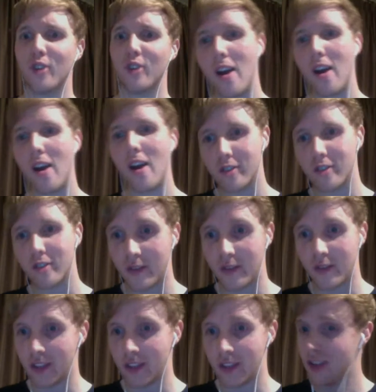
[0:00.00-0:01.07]

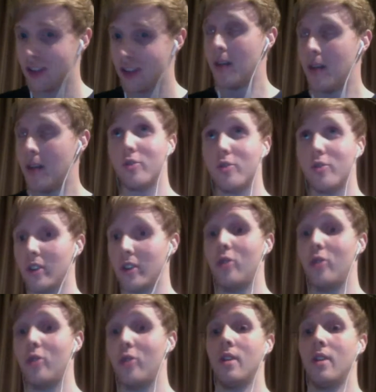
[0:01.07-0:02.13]
150, but he's really
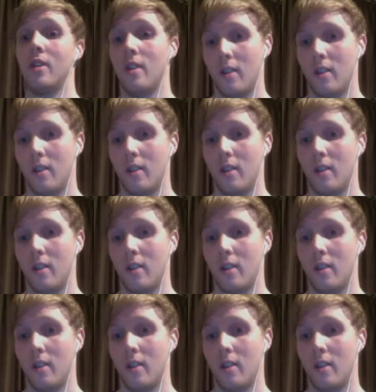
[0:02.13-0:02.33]
cool.